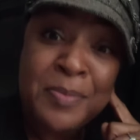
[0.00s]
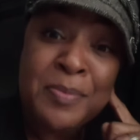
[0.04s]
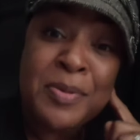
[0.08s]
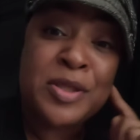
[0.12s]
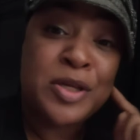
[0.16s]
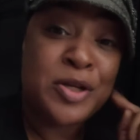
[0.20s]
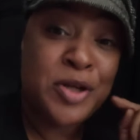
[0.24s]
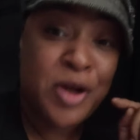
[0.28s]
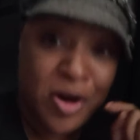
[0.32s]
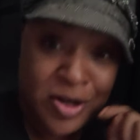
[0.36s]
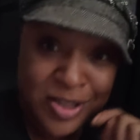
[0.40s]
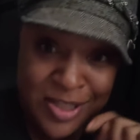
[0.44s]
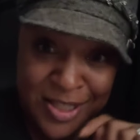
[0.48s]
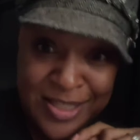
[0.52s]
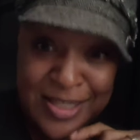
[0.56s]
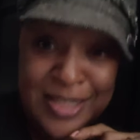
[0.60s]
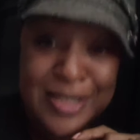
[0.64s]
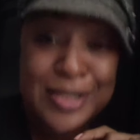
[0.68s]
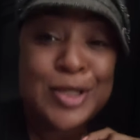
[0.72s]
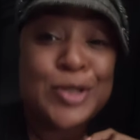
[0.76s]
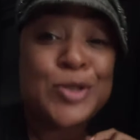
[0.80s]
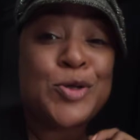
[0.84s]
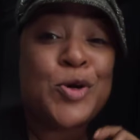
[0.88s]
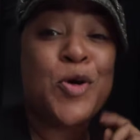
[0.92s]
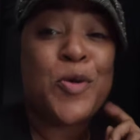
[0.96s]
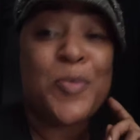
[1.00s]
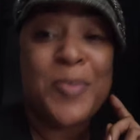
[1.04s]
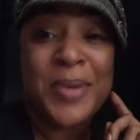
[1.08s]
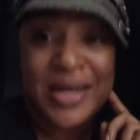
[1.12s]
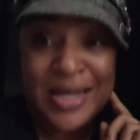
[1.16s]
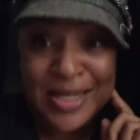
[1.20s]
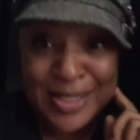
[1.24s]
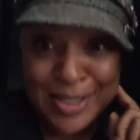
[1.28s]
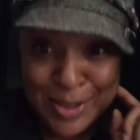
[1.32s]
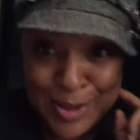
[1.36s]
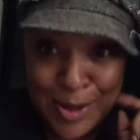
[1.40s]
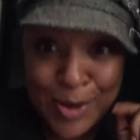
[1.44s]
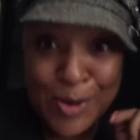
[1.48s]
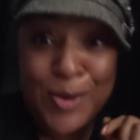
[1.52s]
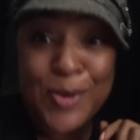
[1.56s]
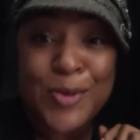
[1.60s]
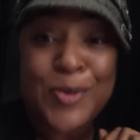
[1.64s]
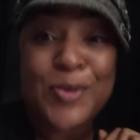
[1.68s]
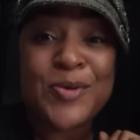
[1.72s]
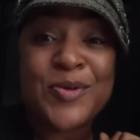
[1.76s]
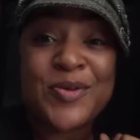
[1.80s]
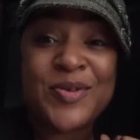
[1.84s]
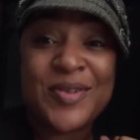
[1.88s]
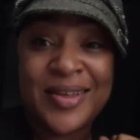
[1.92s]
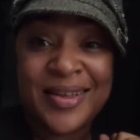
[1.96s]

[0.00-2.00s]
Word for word: But the narcissist is a tormented soul.